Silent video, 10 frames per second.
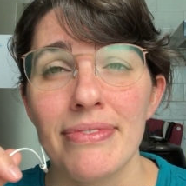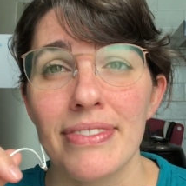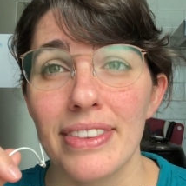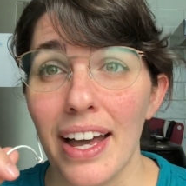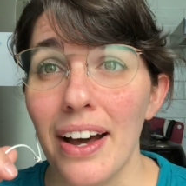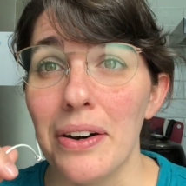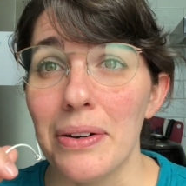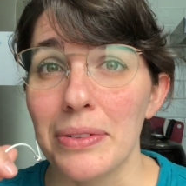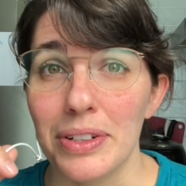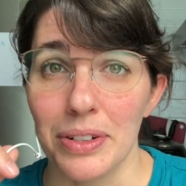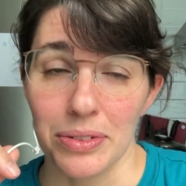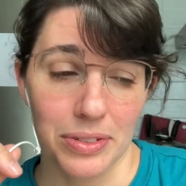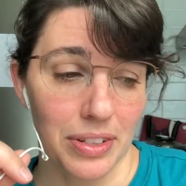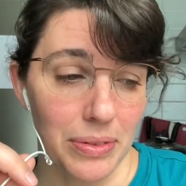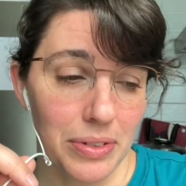now I'm
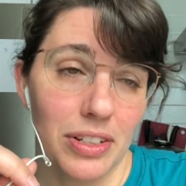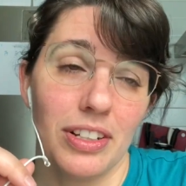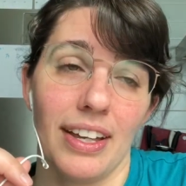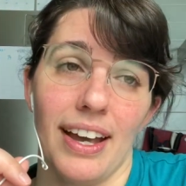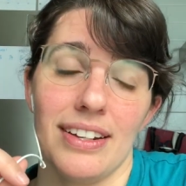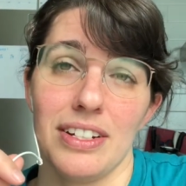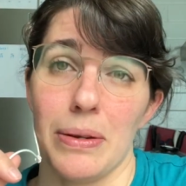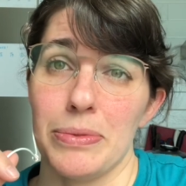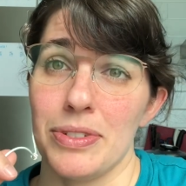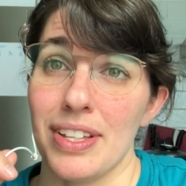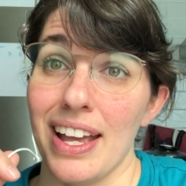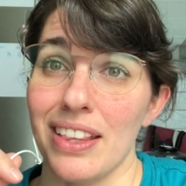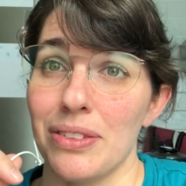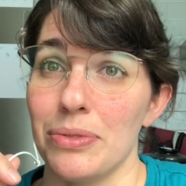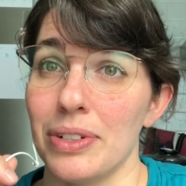gonna look at chapters
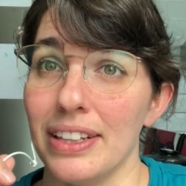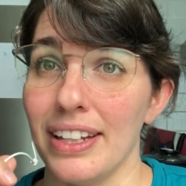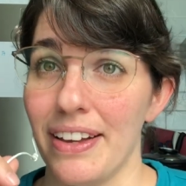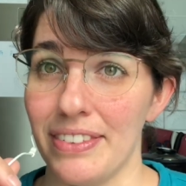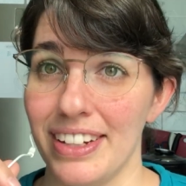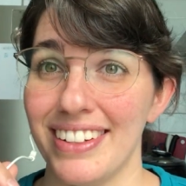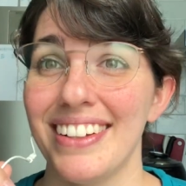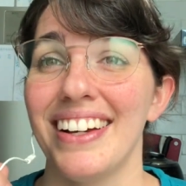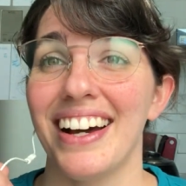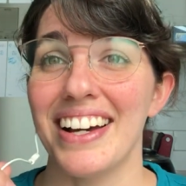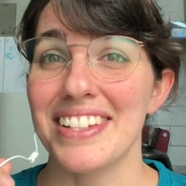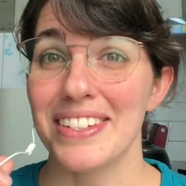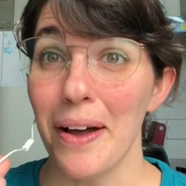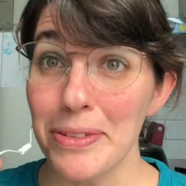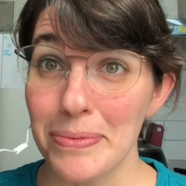8 through 11. I
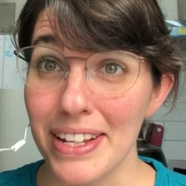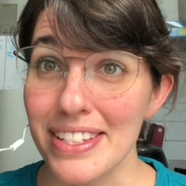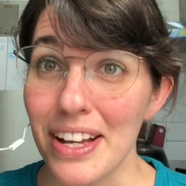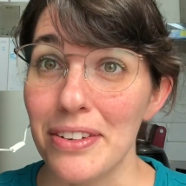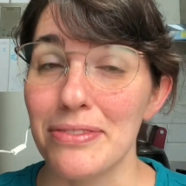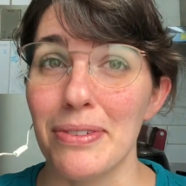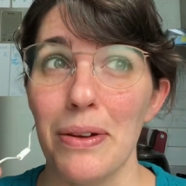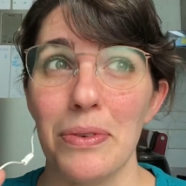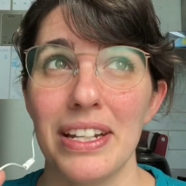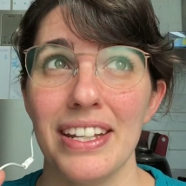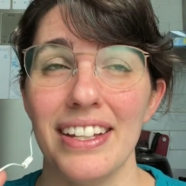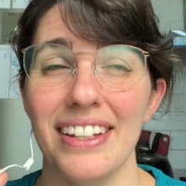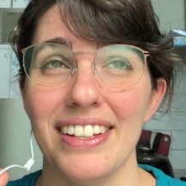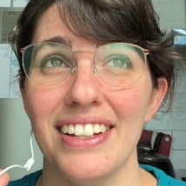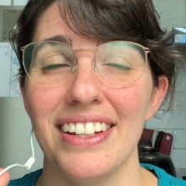stopped myself right when
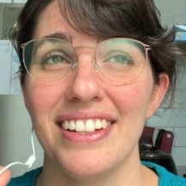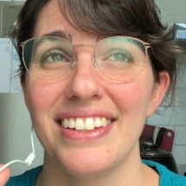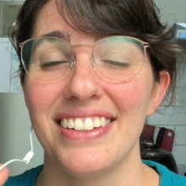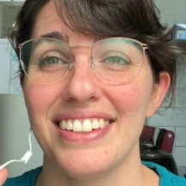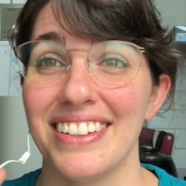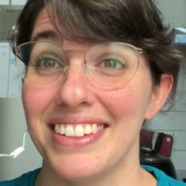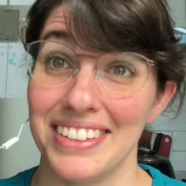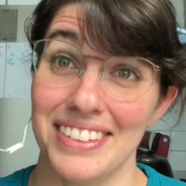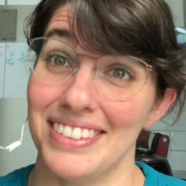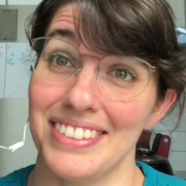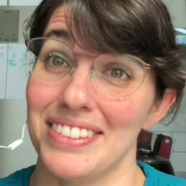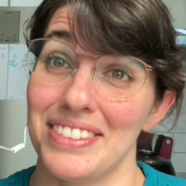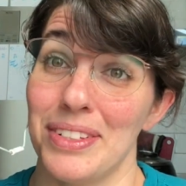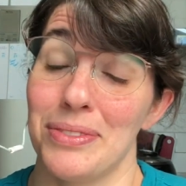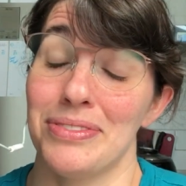he,
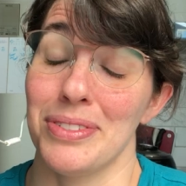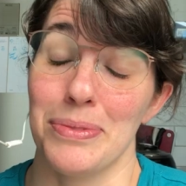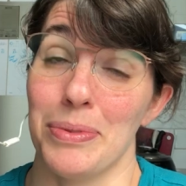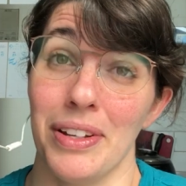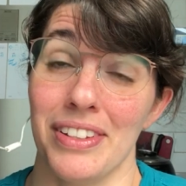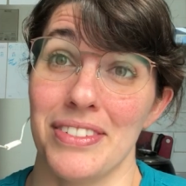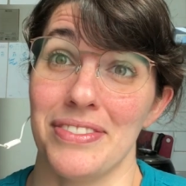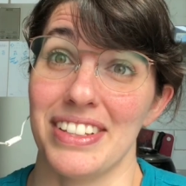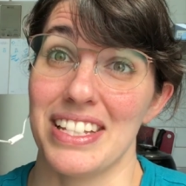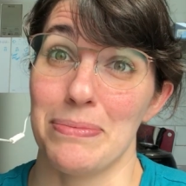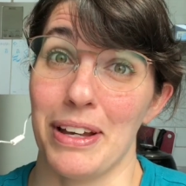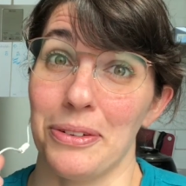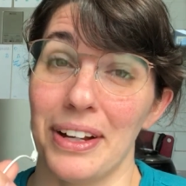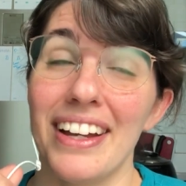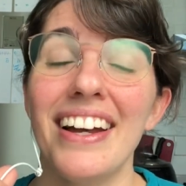so full spoilers for this, by the
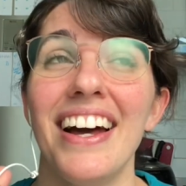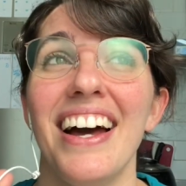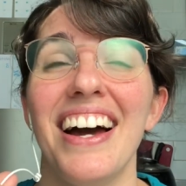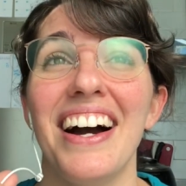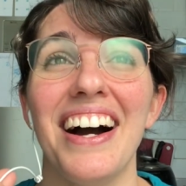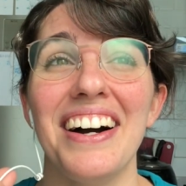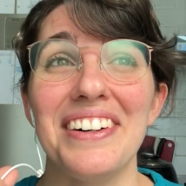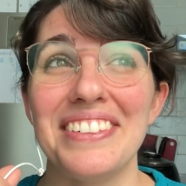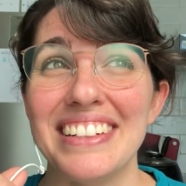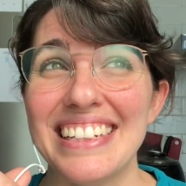way, I